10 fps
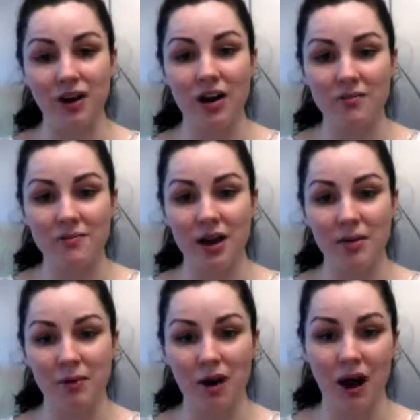5
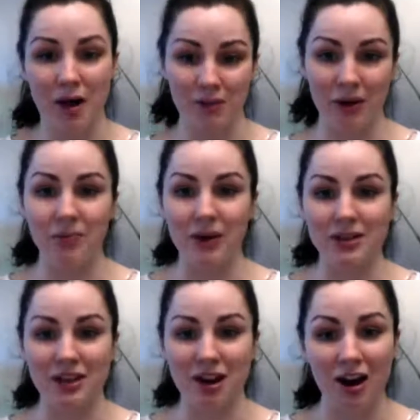p.m., well,
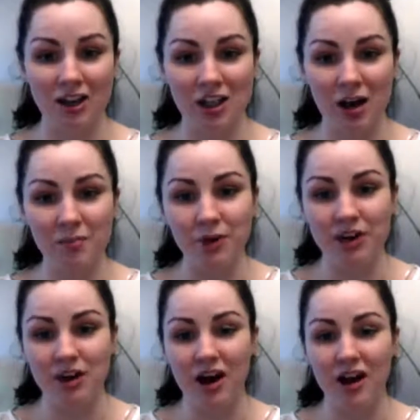basically our time,
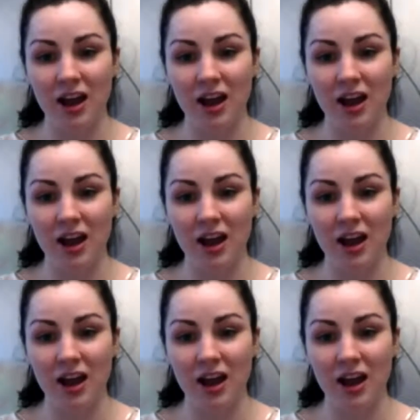but 9